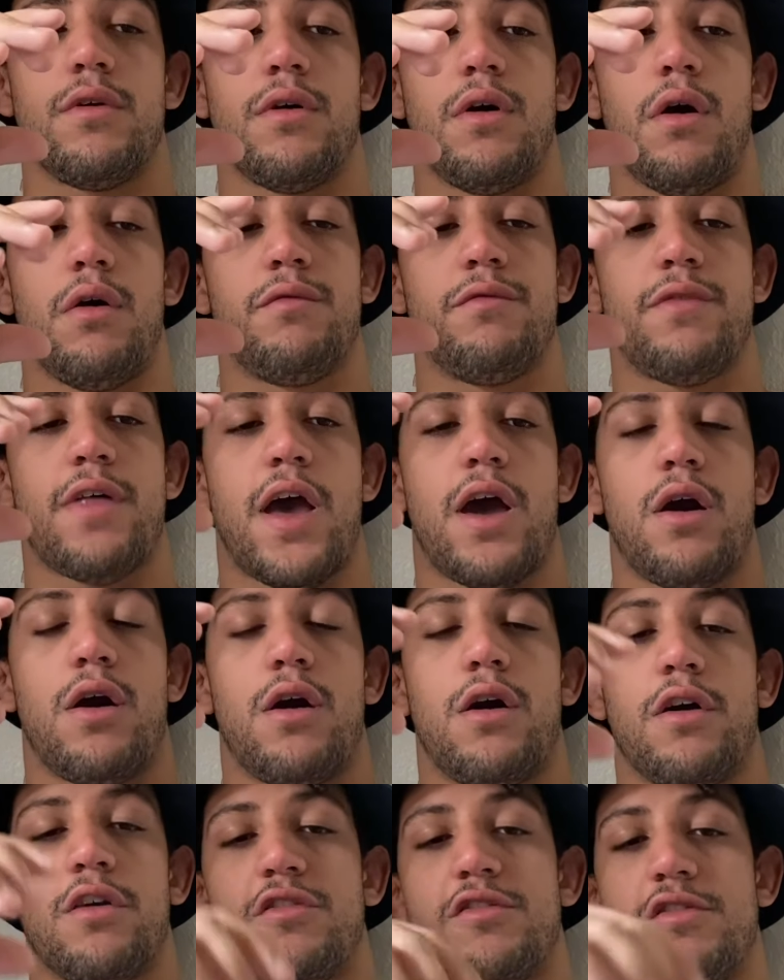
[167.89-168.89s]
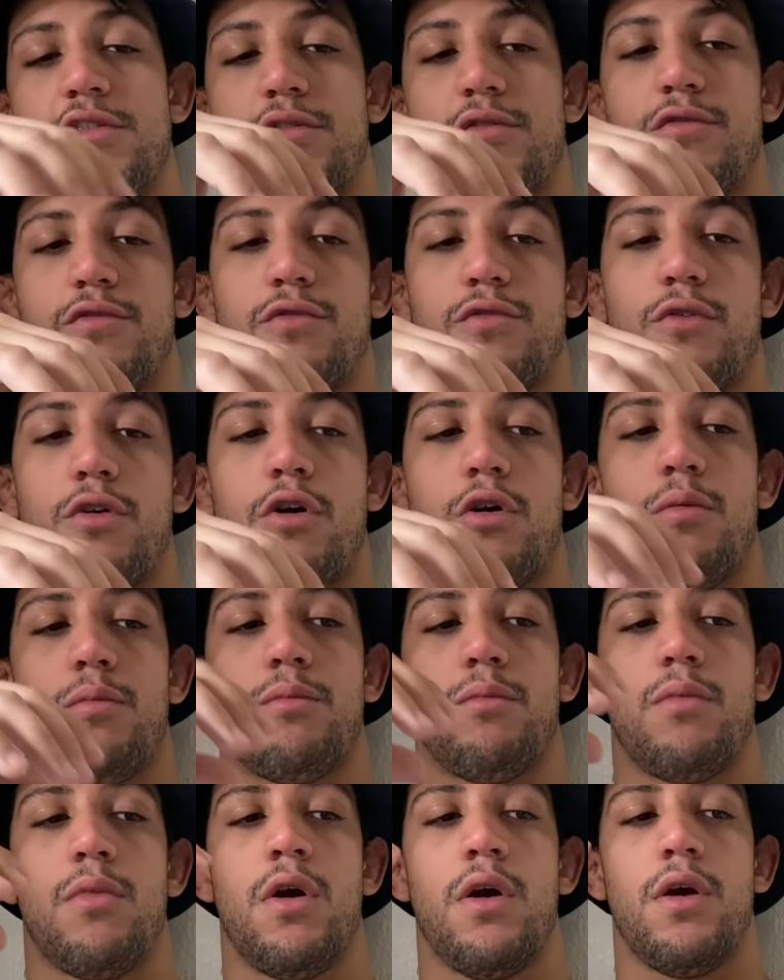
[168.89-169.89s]
of that oxygen
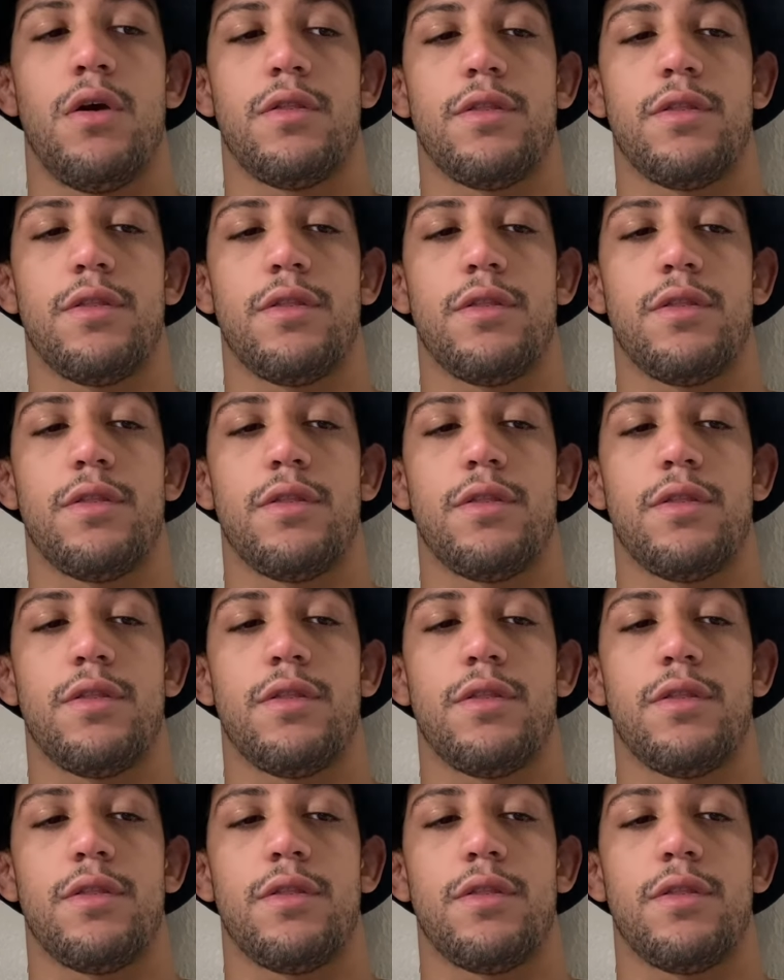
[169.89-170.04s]
from